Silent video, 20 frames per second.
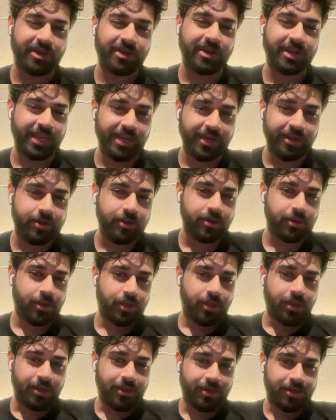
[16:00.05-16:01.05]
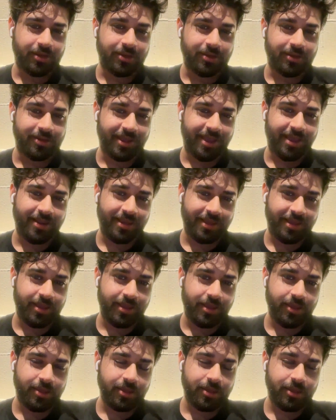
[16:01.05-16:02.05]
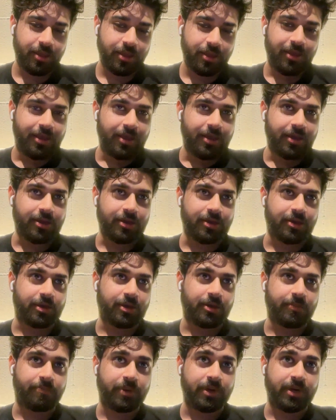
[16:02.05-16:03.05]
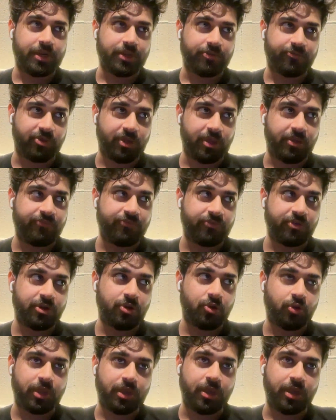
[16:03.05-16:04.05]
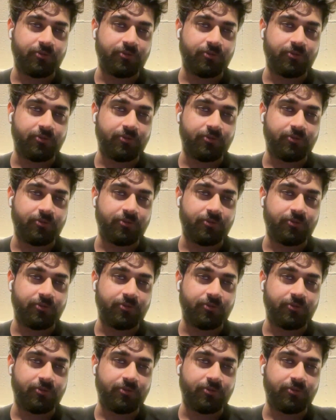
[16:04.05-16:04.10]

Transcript: We didn't need an AI, but if you're